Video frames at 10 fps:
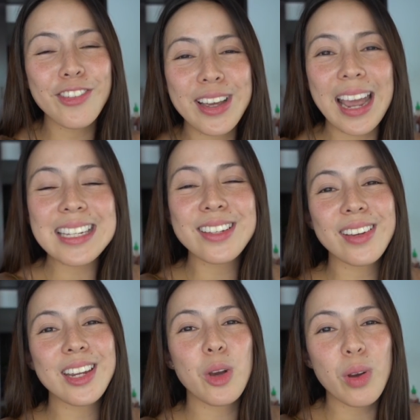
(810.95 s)
If you guys have
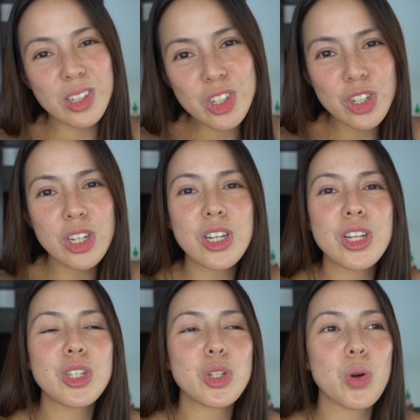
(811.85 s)
any
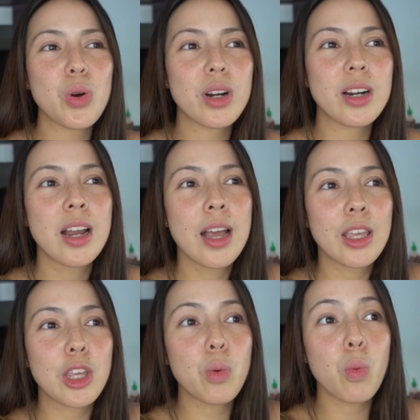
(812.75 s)
questions or
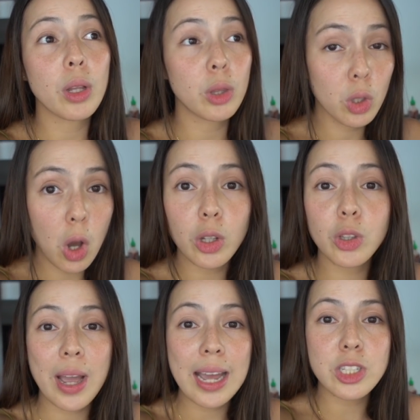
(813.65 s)
you want Doc
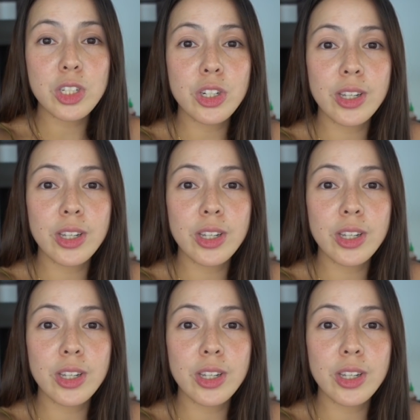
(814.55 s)
to answer,